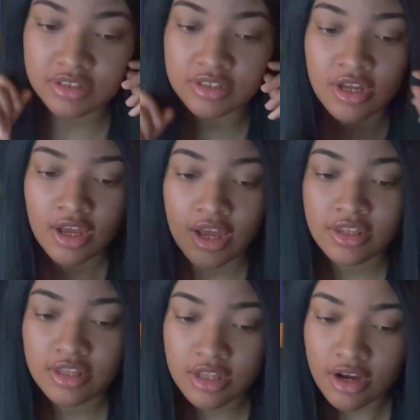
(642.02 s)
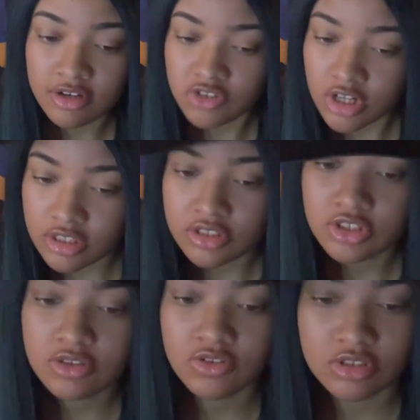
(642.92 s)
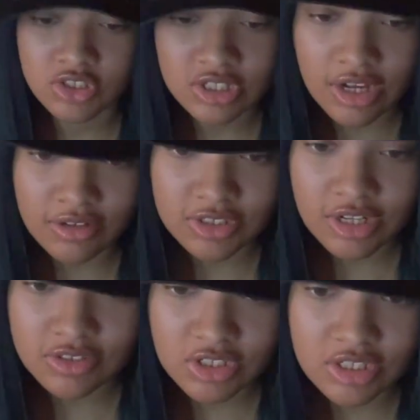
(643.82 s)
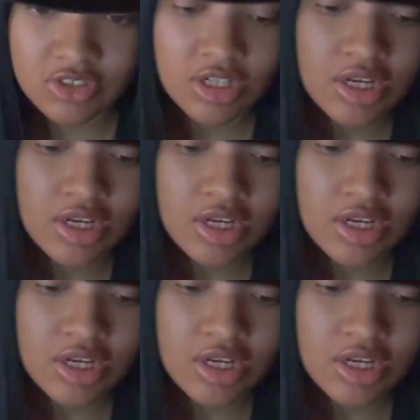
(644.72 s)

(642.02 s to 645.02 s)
it. And then they out here trying to eat children. Chill out, chill out, chill out, chill